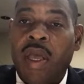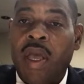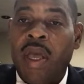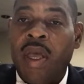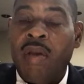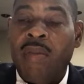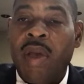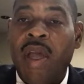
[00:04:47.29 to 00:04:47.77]

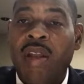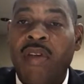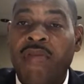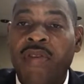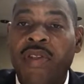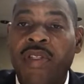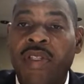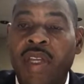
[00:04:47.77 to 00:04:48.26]
and
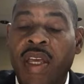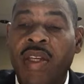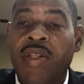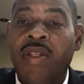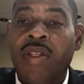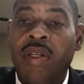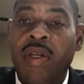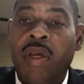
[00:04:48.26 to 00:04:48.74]

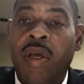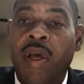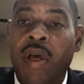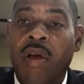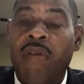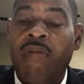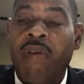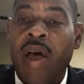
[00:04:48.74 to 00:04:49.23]
manifestation
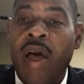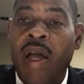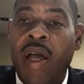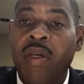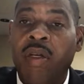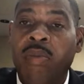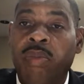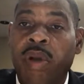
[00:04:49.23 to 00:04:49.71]
of our
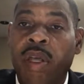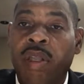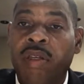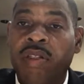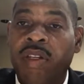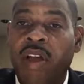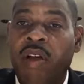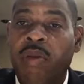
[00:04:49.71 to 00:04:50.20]
good
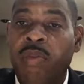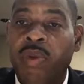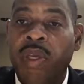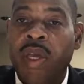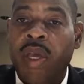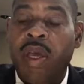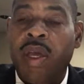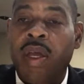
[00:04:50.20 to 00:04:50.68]
brother
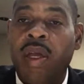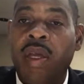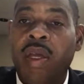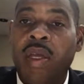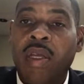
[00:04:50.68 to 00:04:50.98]
Jean-Pierre,